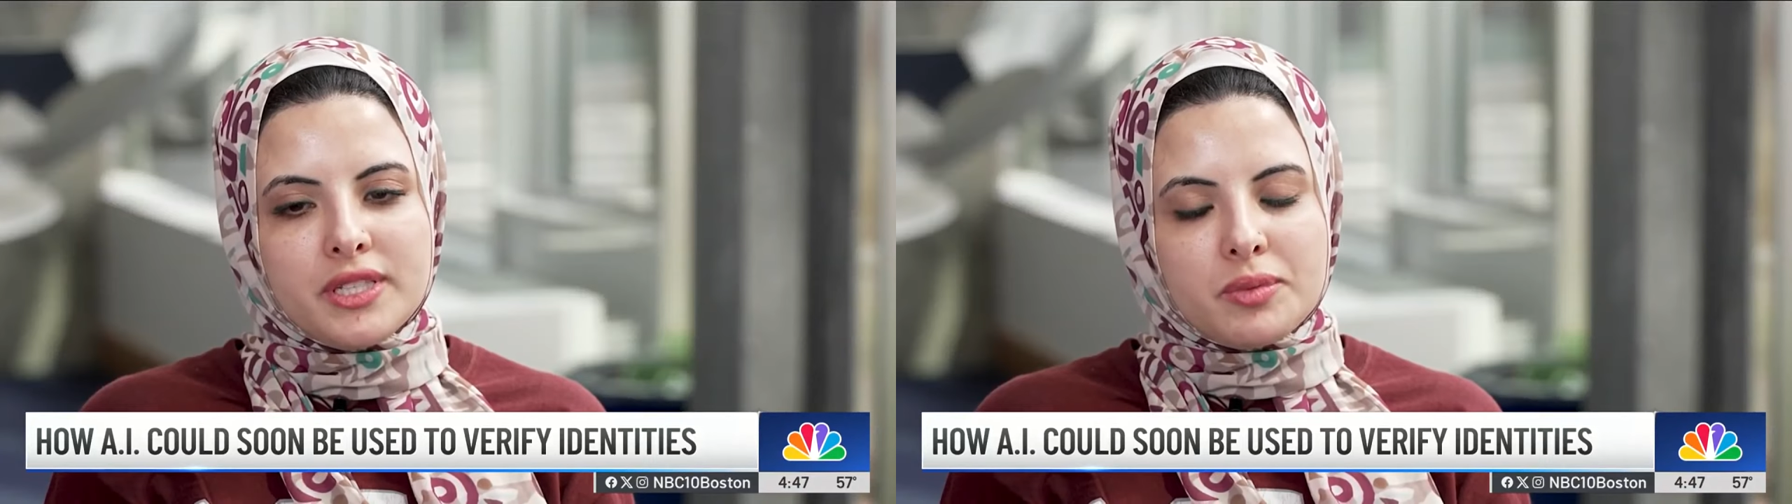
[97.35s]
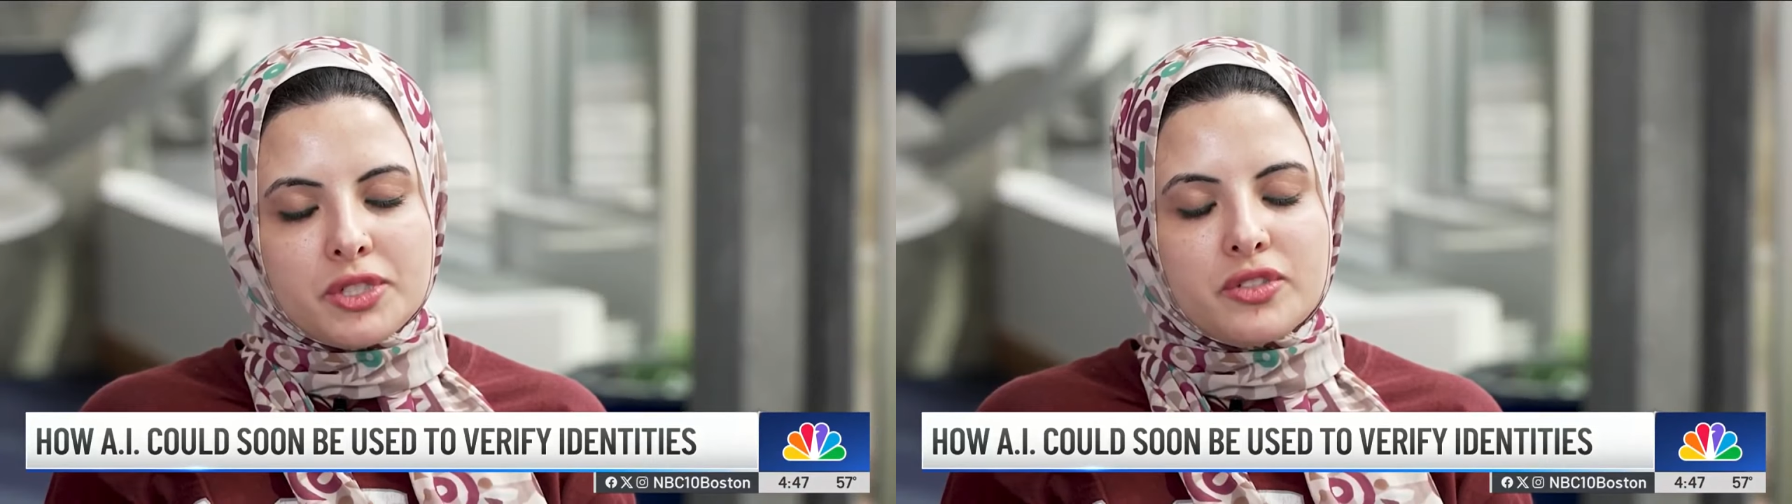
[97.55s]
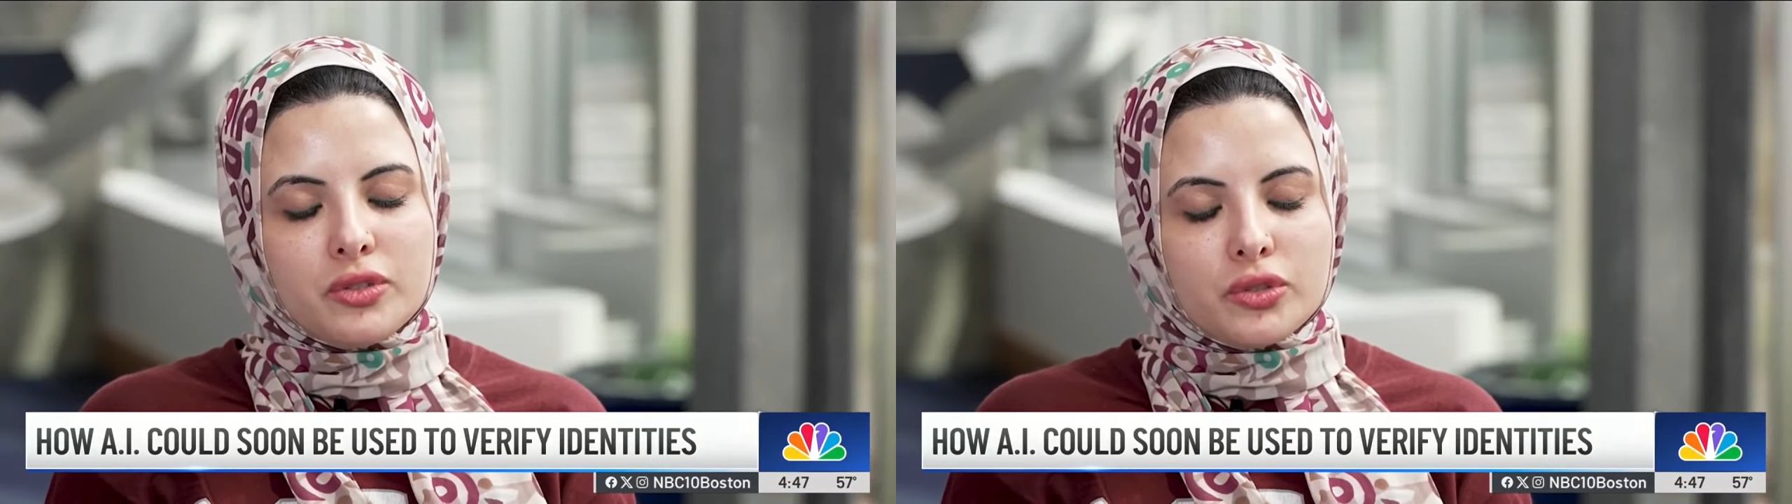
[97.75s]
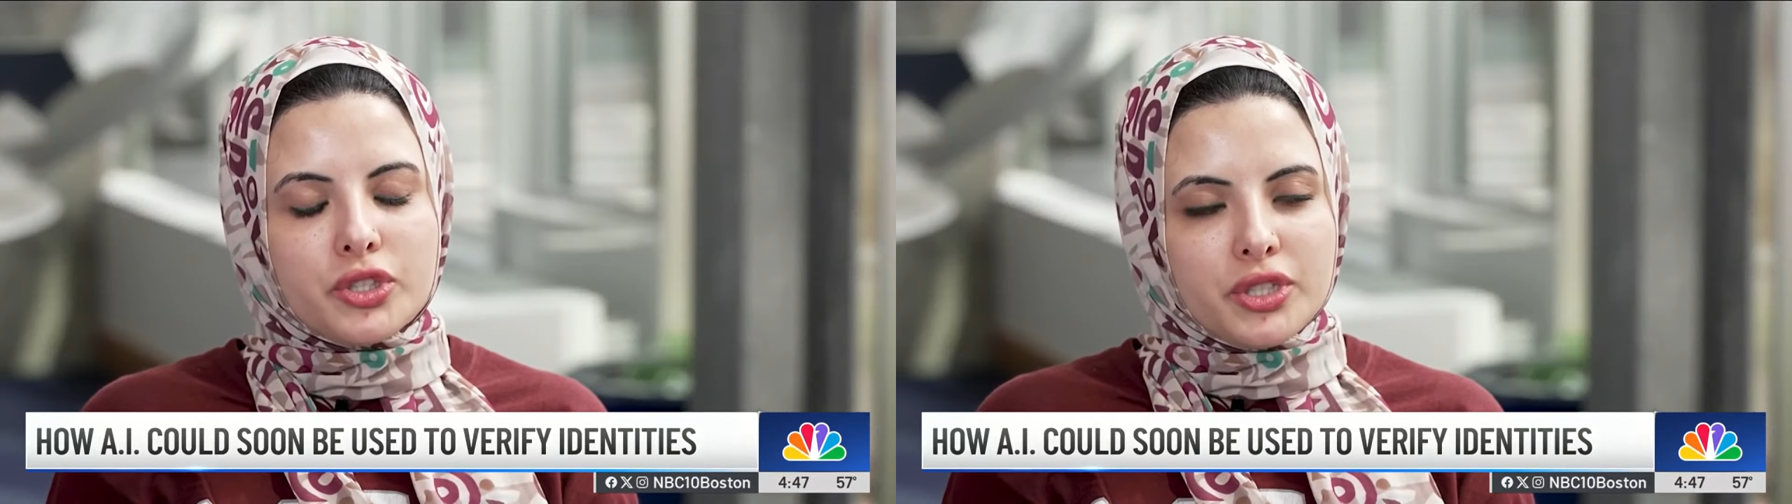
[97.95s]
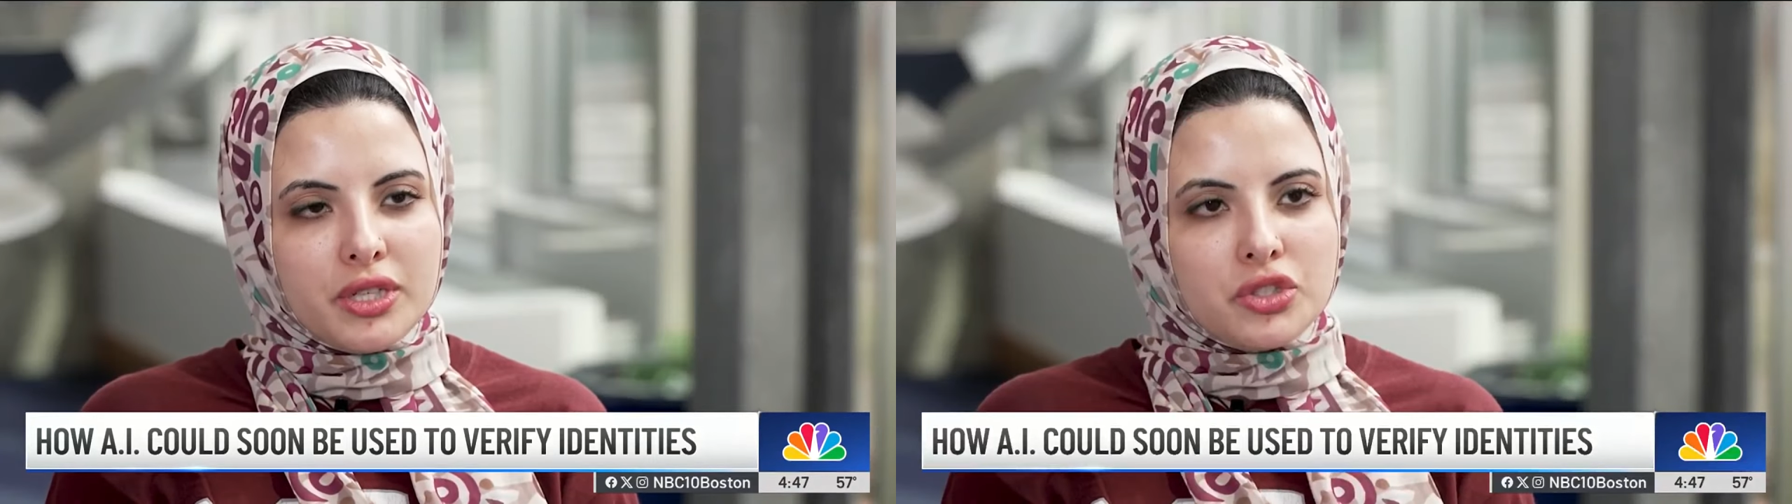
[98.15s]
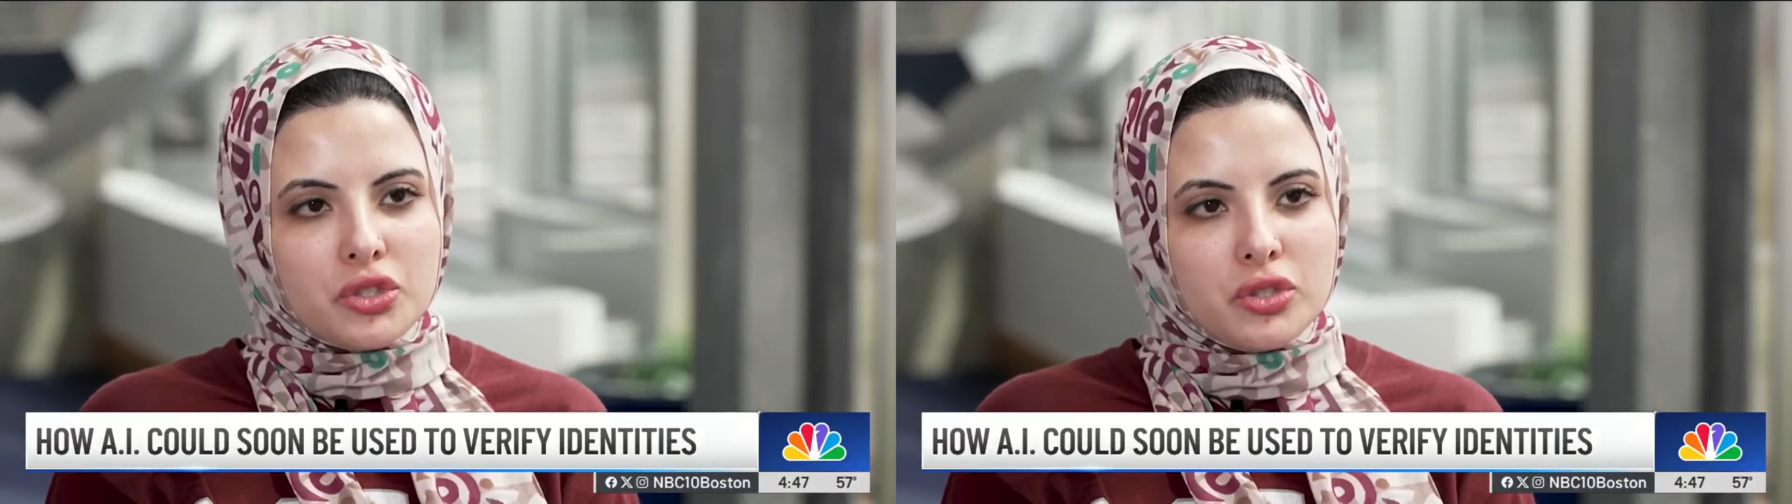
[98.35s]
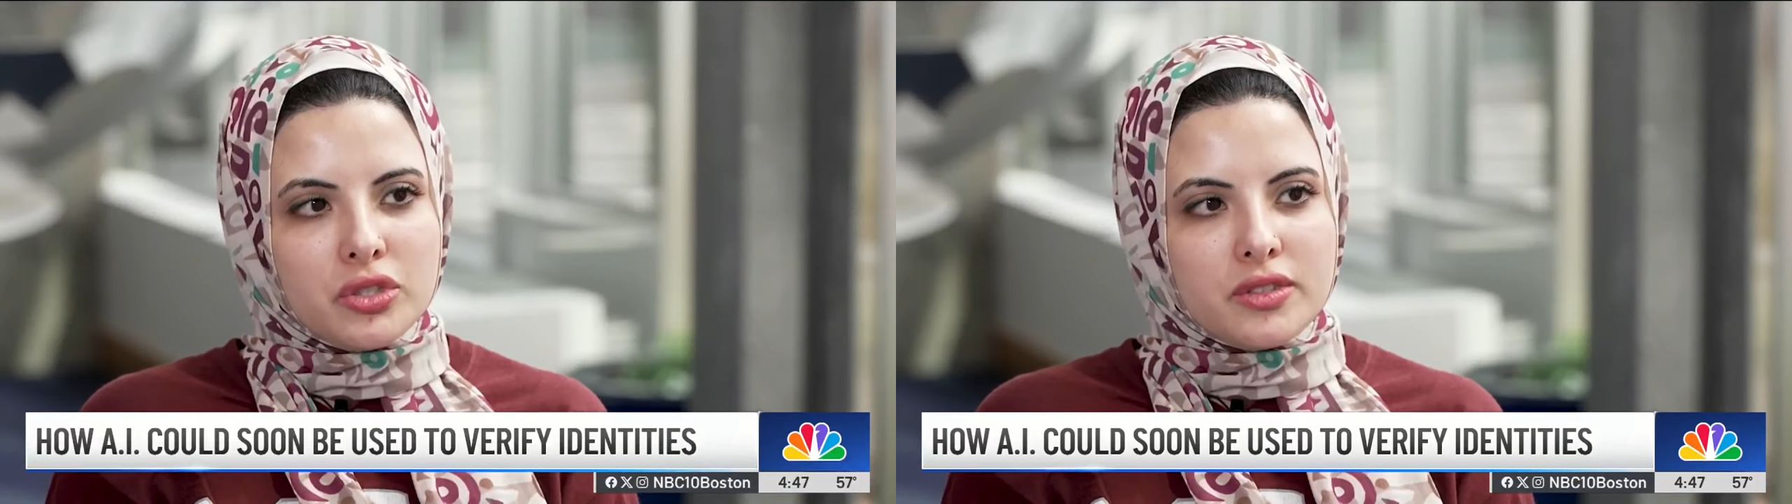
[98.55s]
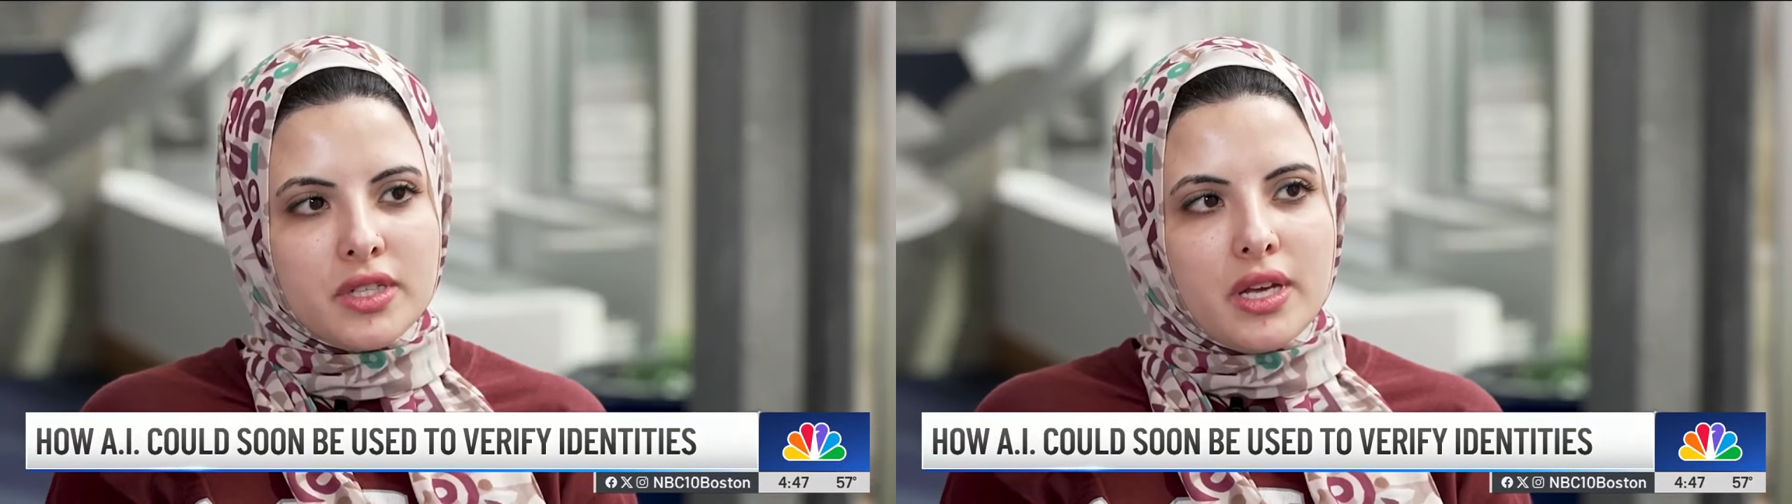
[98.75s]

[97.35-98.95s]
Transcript: personhood credentials